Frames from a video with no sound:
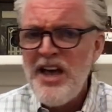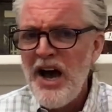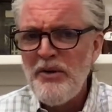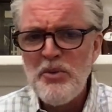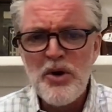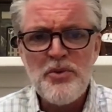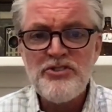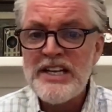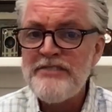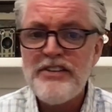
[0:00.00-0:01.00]
We work
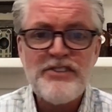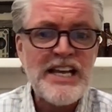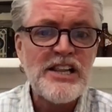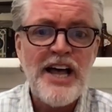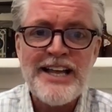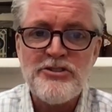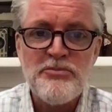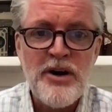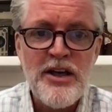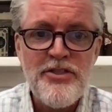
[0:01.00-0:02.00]
with 10 to 15 clients a
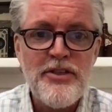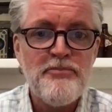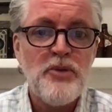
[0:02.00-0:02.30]
month.